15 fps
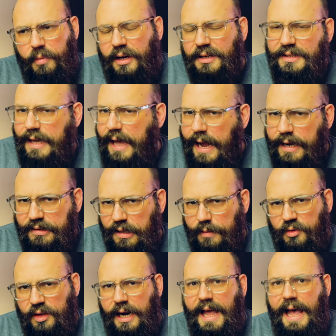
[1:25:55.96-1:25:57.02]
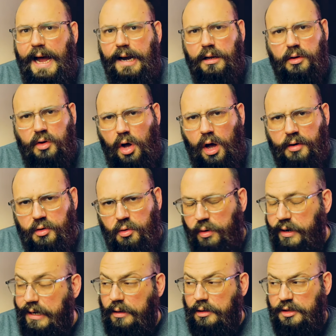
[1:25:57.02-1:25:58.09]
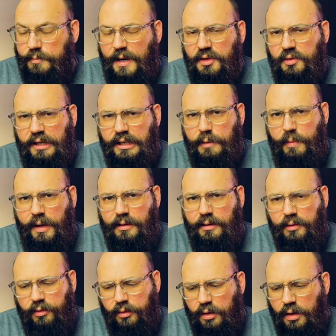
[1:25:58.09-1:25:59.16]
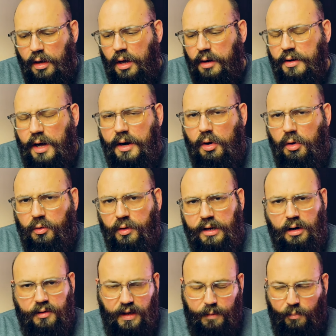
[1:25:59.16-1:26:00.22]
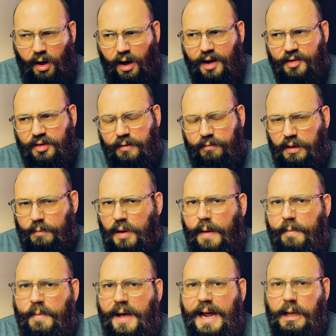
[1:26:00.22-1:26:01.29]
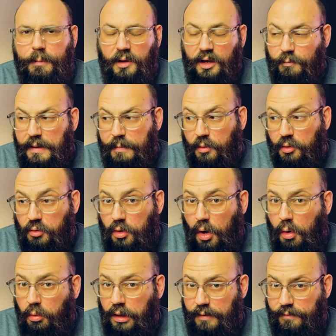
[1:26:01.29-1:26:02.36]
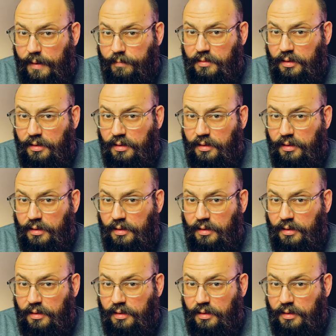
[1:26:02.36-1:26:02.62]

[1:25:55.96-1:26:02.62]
Because the axioms that I added, continuity and especially independence, not only are they positively problematic because people don't live